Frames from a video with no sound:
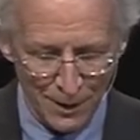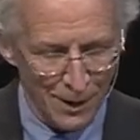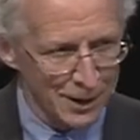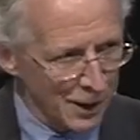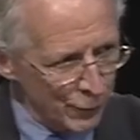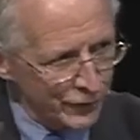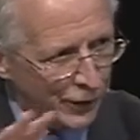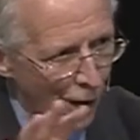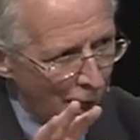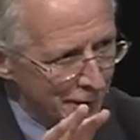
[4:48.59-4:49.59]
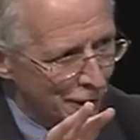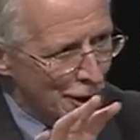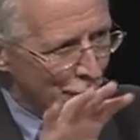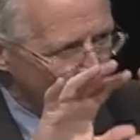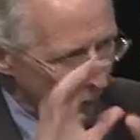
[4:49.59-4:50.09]
In other words, God
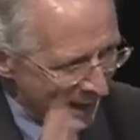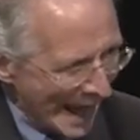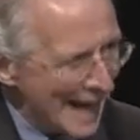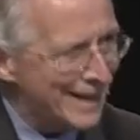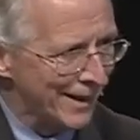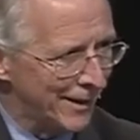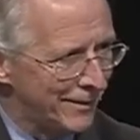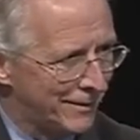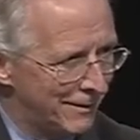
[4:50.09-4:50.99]
created